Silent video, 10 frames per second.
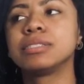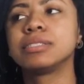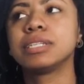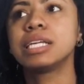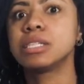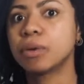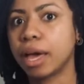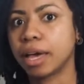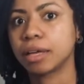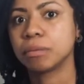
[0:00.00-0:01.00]
it's
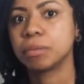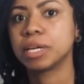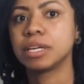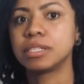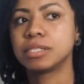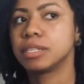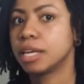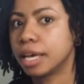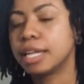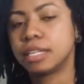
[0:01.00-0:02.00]
okay, because
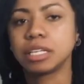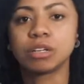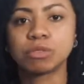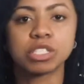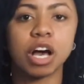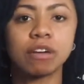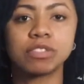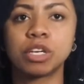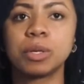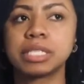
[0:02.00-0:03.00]
it did get resolved.
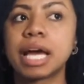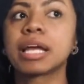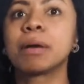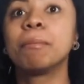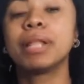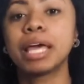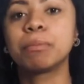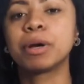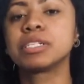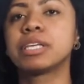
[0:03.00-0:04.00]
So it's not a
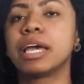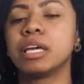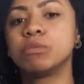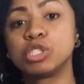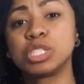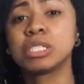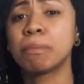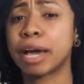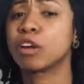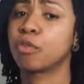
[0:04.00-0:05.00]
complaint per se, it was just a
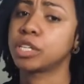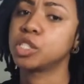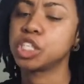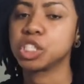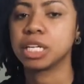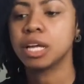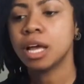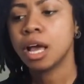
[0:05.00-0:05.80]
minor frustration.